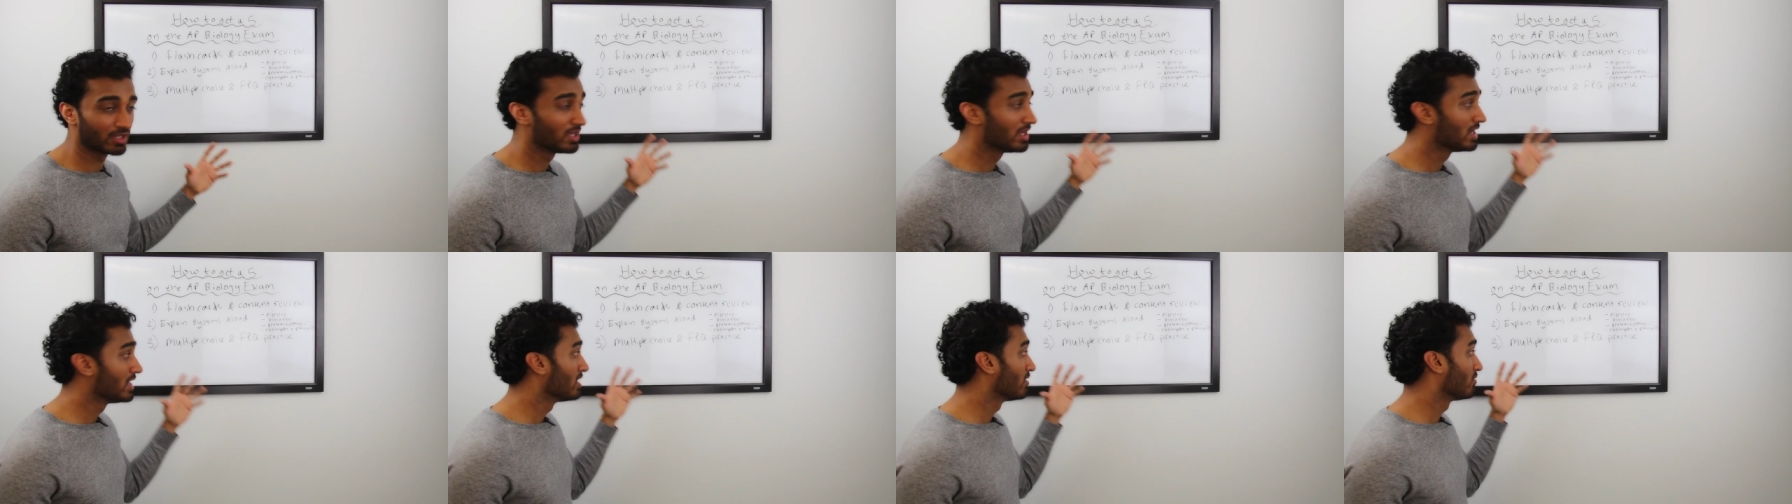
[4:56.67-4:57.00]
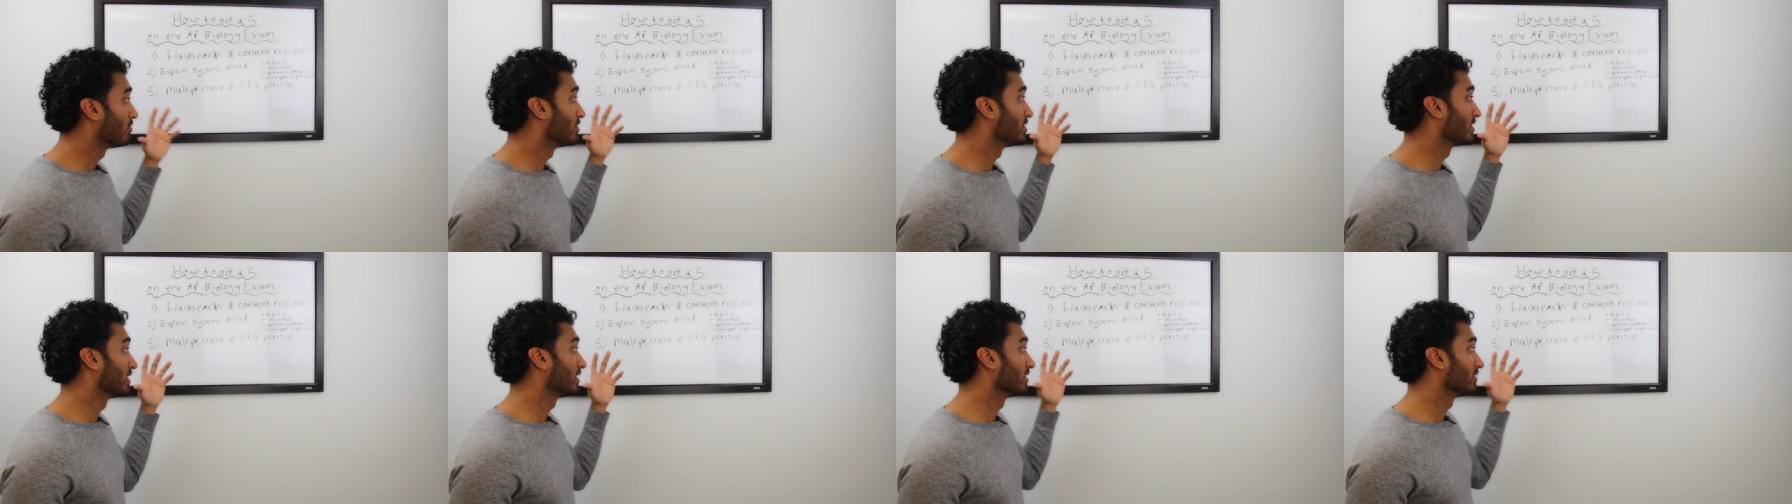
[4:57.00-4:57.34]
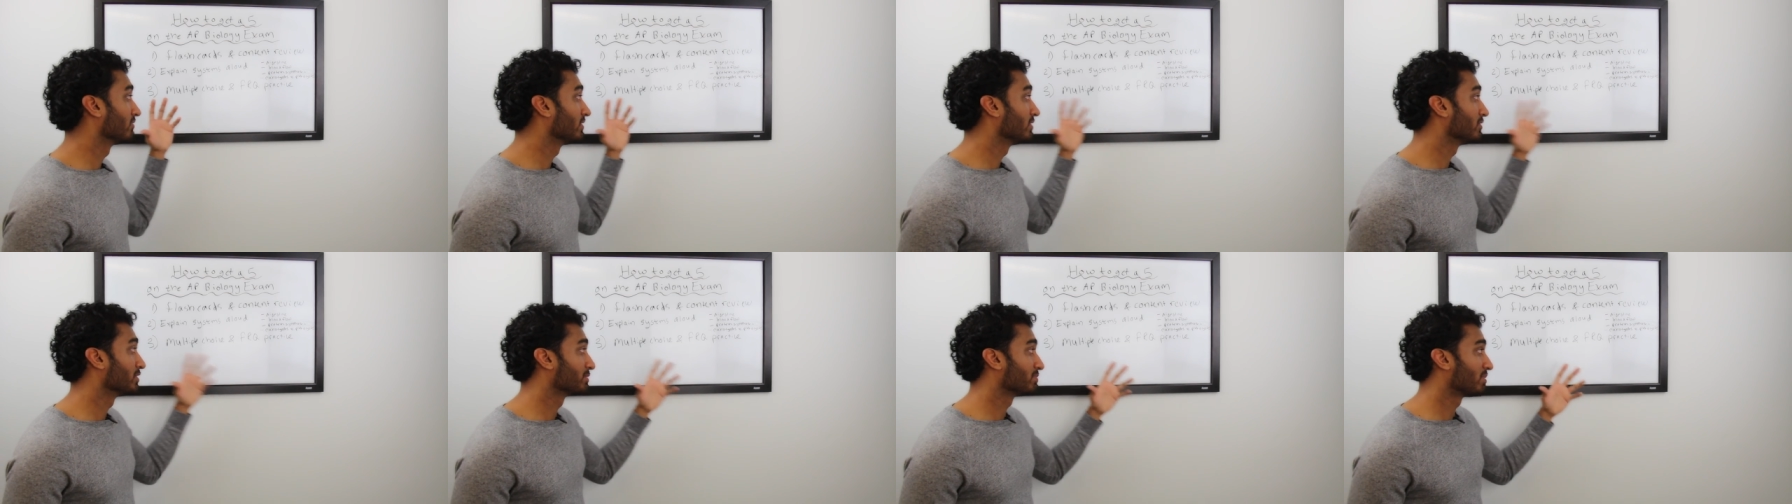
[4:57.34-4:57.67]
When you're getting the
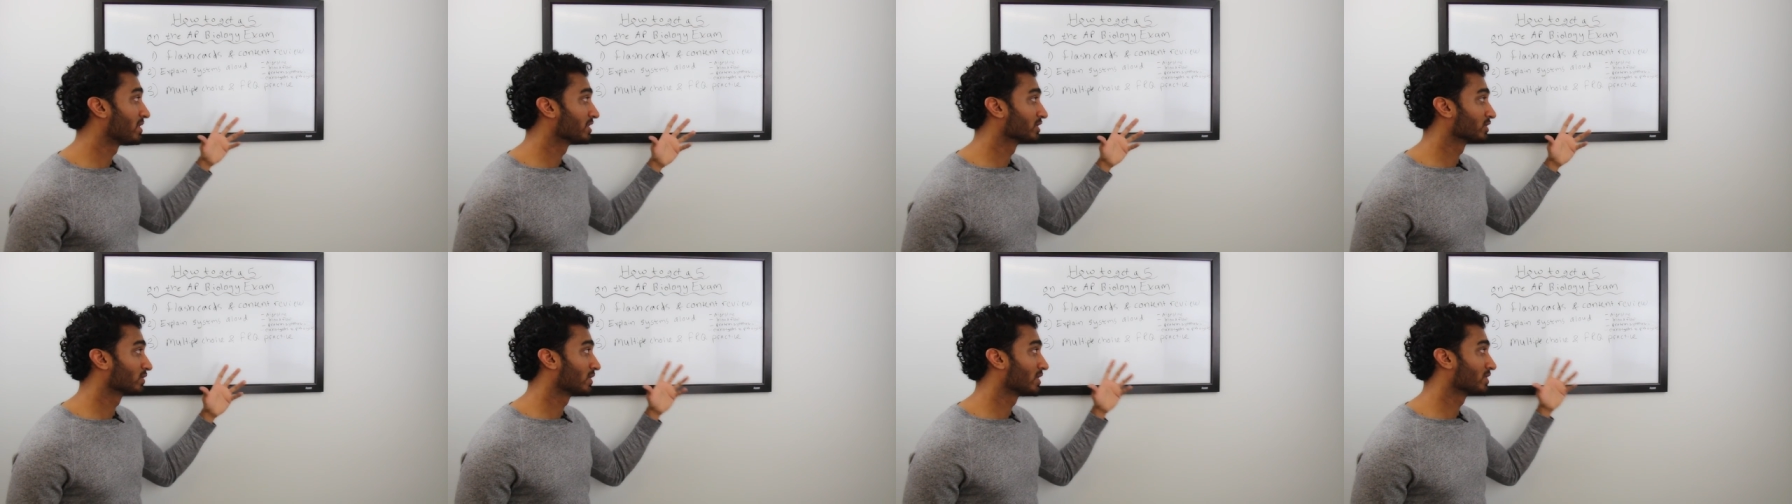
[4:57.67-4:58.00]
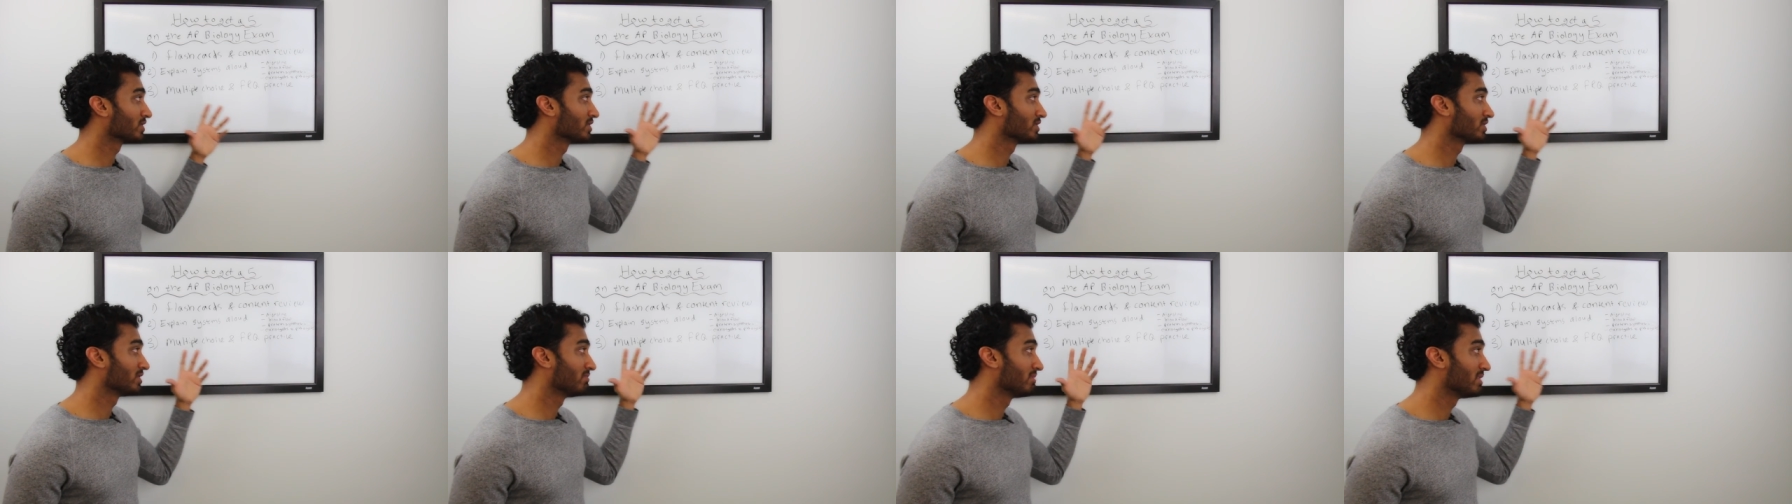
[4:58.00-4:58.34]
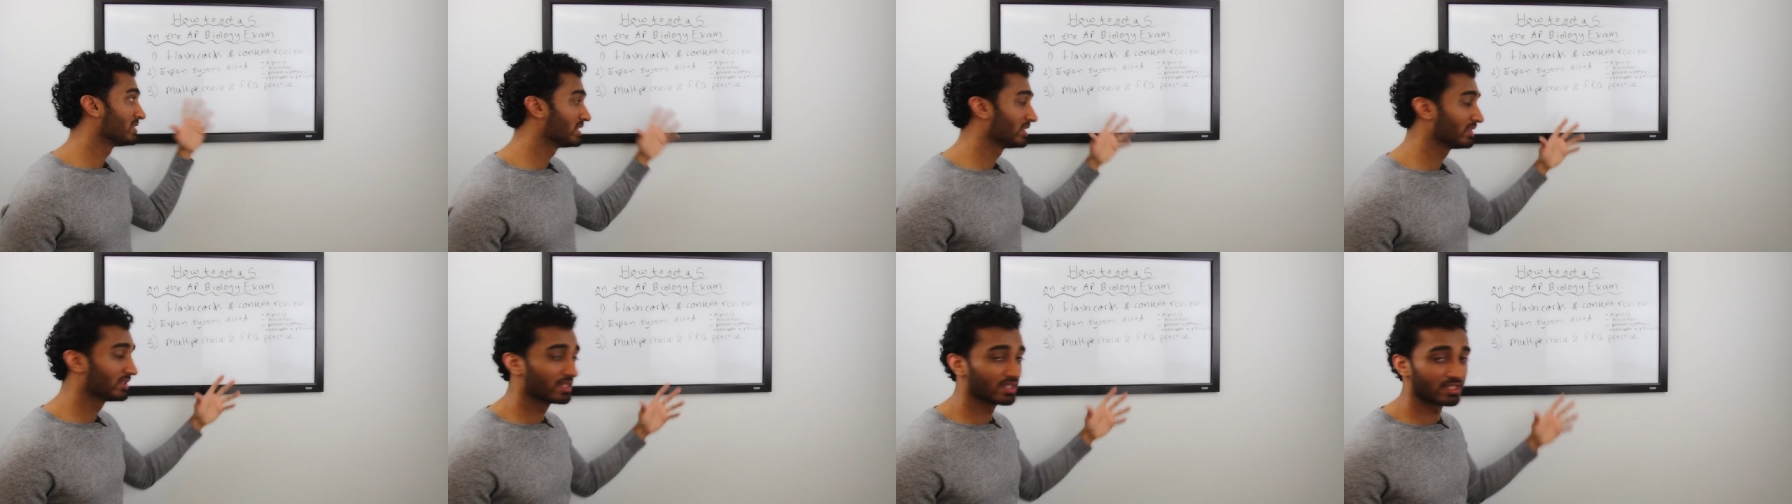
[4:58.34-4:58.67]
free response questions, you're
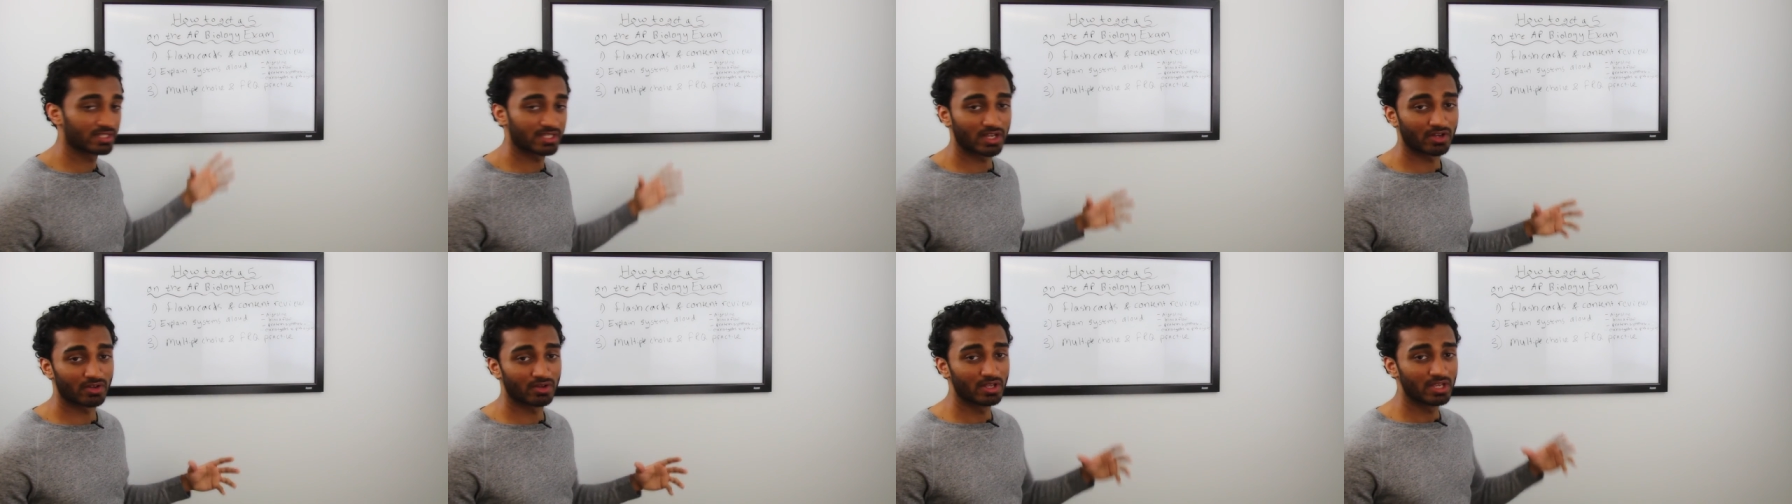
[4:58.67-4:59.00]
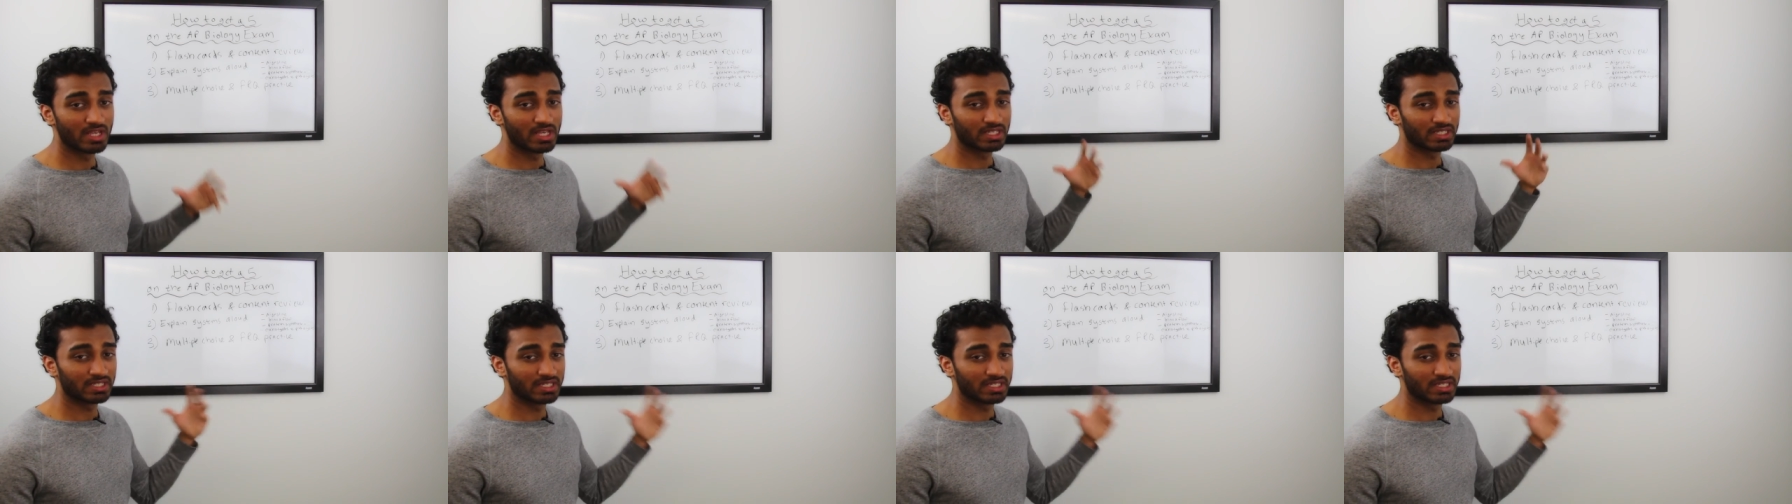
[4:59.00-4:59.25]
missing things out.